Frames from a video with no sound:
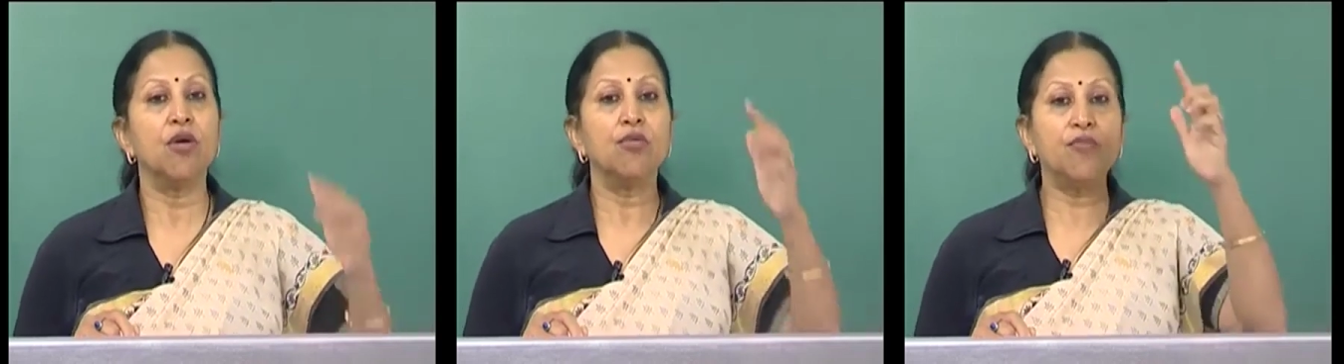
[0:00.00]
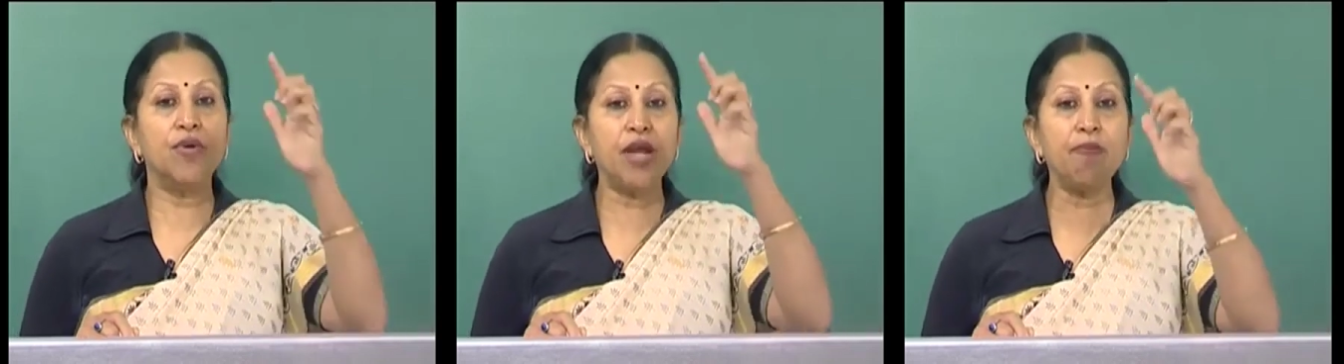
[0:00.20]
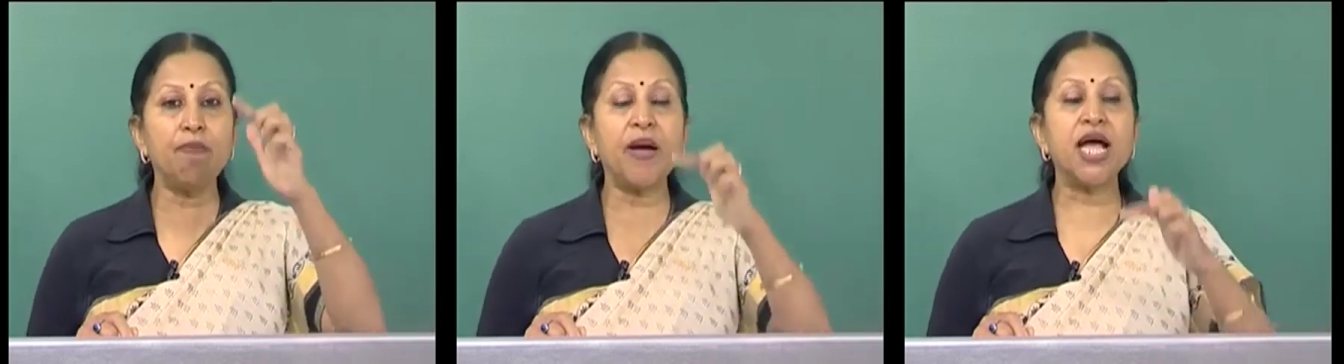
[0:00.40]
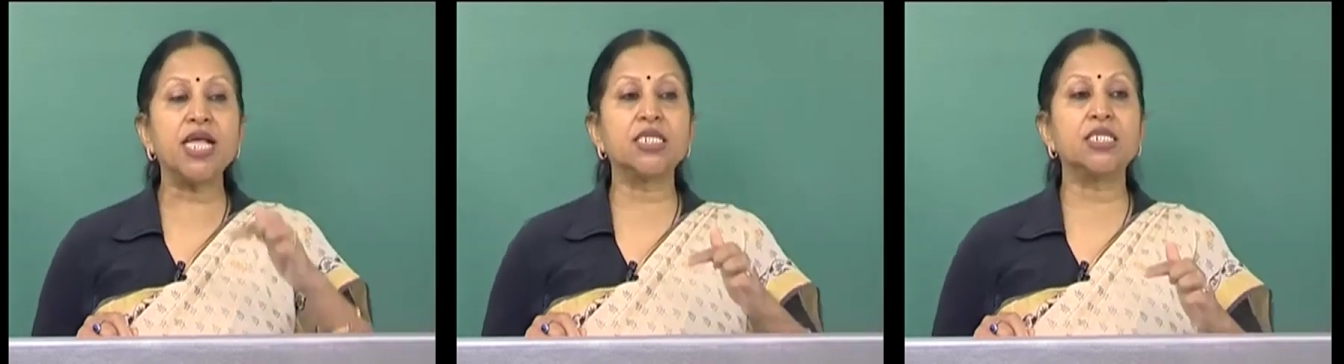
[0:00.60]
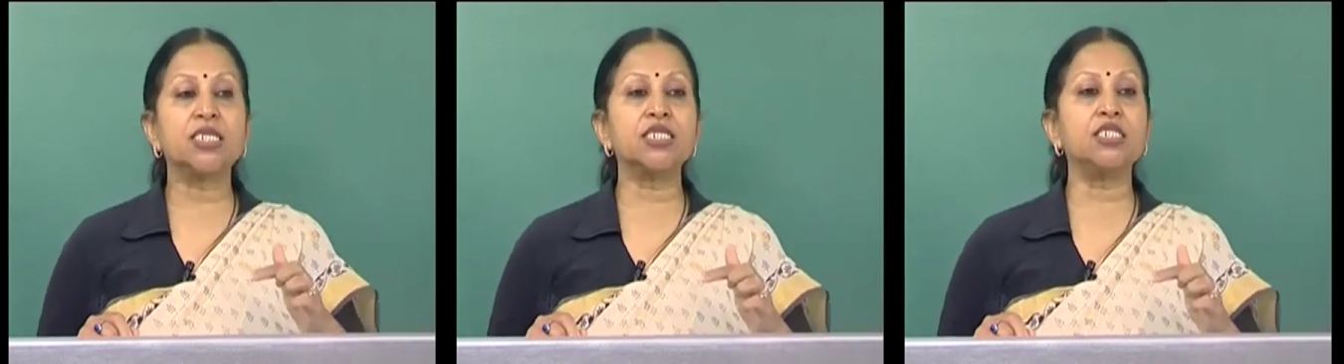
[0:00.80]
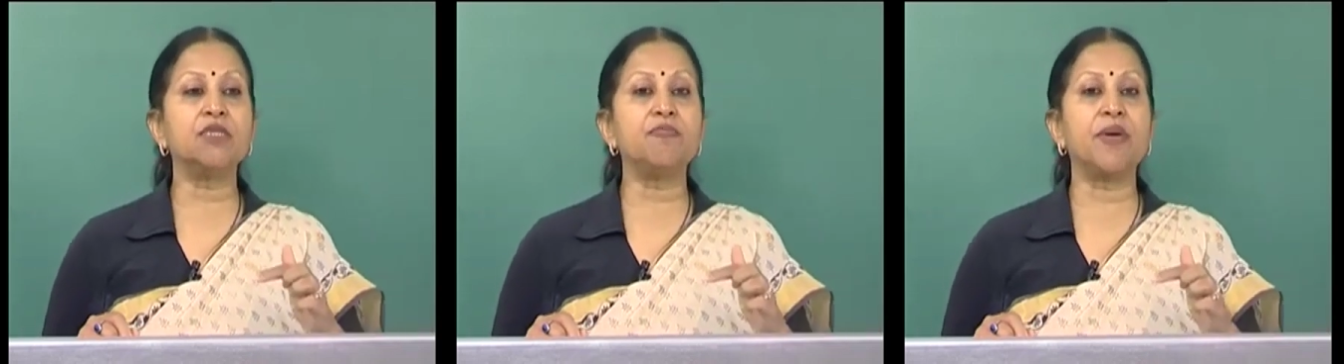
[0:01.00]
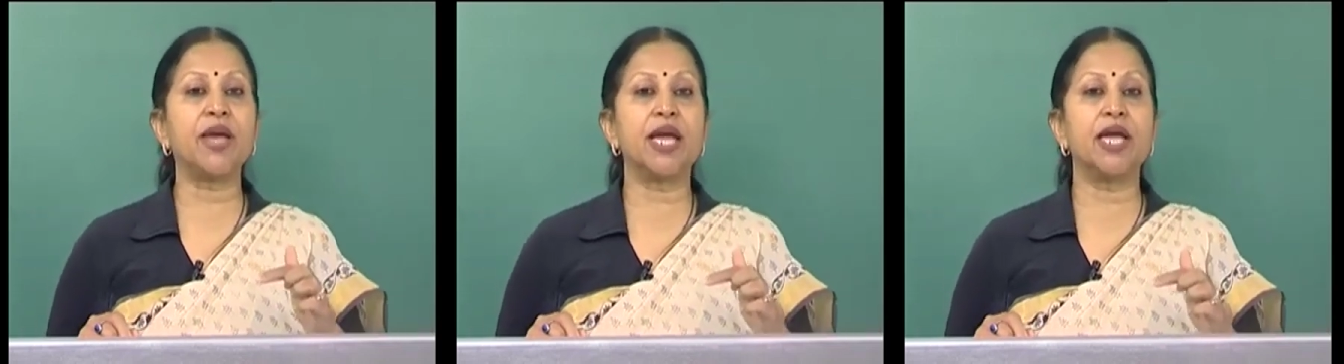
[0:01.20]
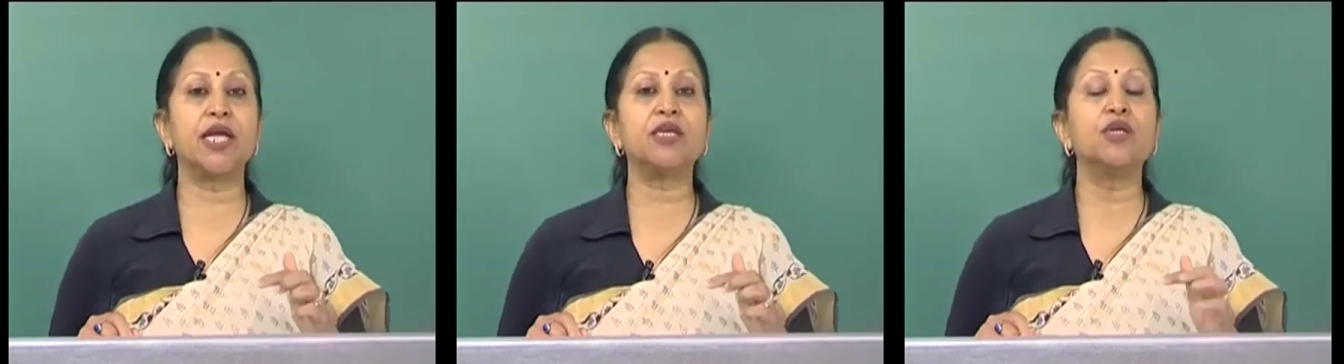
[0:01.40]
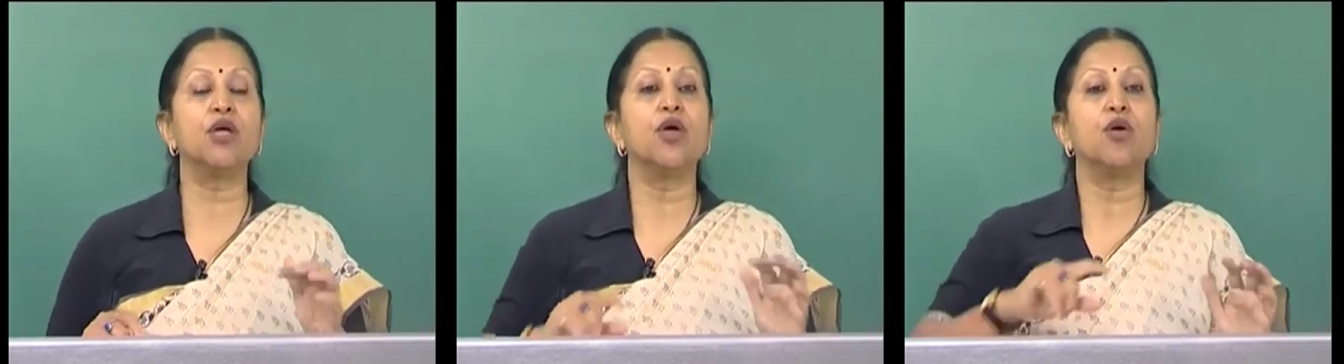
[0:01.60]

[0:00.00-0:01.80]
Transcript: will participate